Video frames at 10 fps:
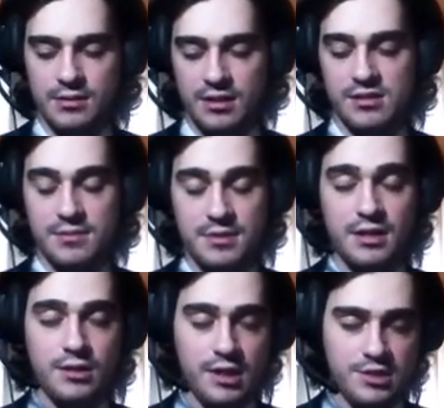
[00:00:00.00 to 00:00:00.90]

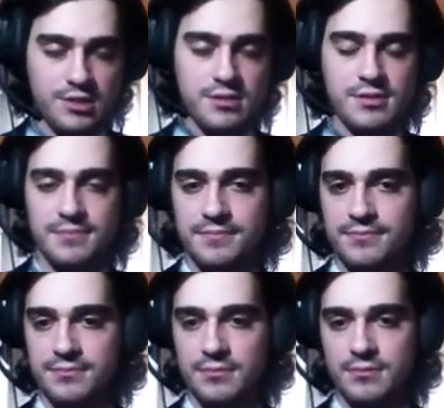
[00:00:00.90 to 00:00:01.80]
regulations.
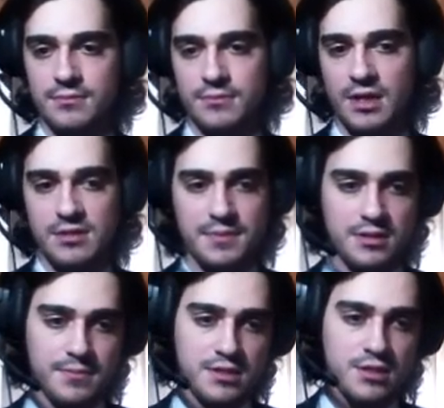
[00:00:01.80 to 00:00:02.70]
That's pretty
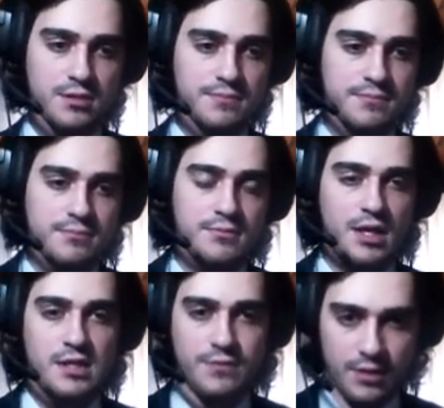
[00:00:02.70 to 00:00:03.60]
much it.
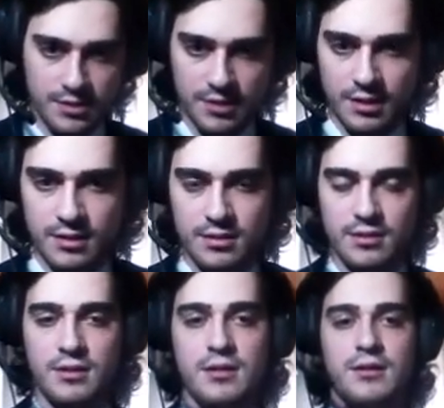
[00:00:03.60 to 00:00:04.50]
Thanks for listening.
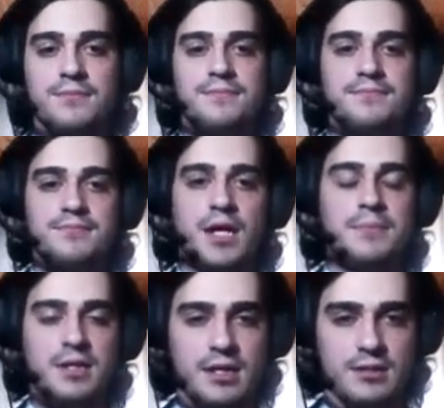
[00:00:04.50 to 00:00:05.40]
I'm
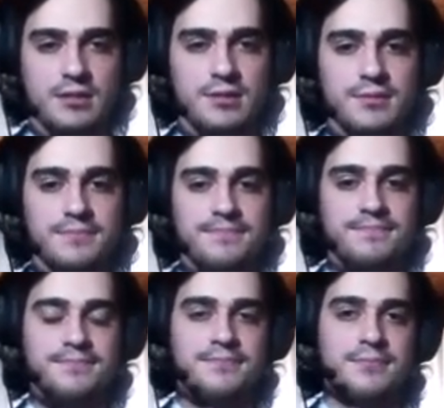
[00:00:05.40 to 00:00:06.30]
Kaya Diril.
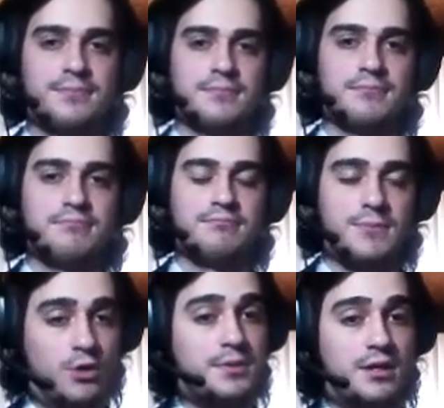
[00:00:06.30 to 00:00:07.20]

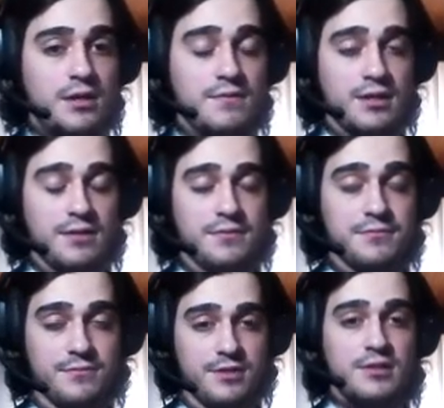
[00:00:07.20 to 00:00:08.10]
Hope you are having a
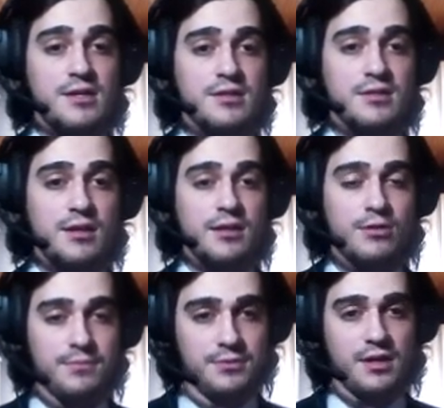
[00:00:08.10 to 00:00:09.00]
fantastic day.
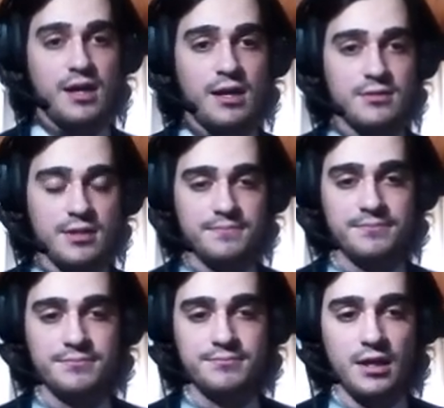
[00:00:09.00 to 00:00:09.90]
Hope you are healthy.
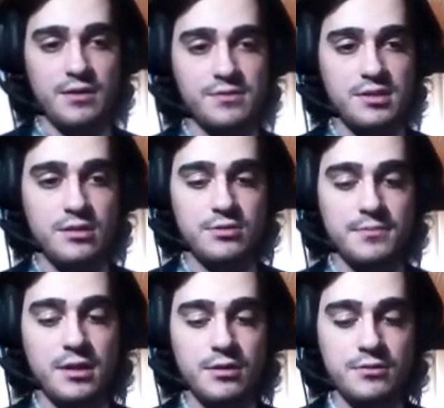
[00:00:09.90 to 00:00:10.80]
I'll see you
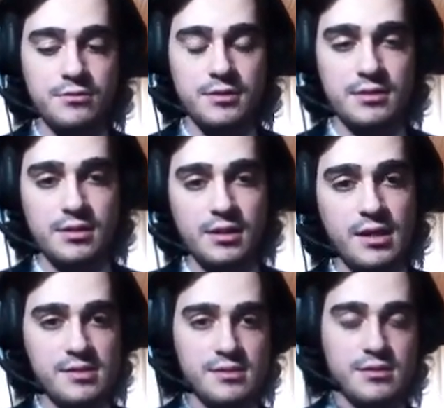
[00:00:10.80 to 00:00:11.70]
tomorrow at
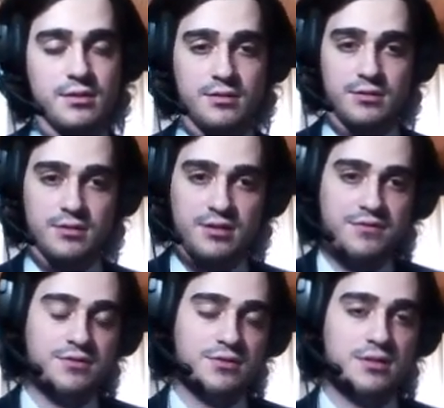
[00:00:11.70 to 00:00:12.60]
class, or if
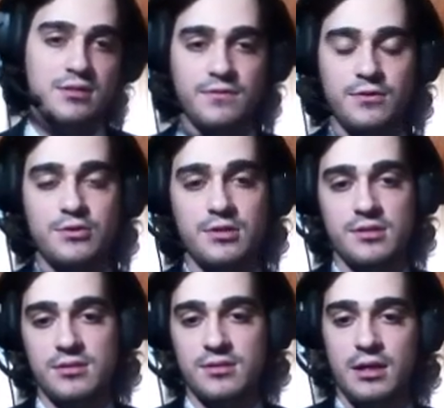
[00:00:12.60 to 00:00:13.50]
you didn't watch
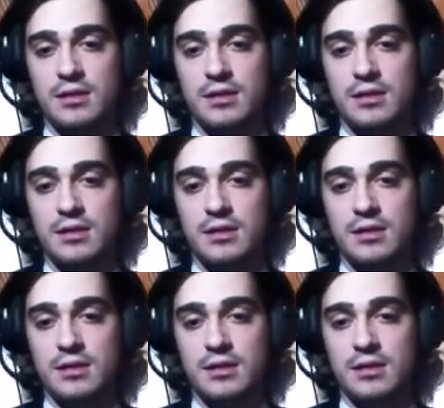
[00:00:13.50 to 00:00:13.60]
this, I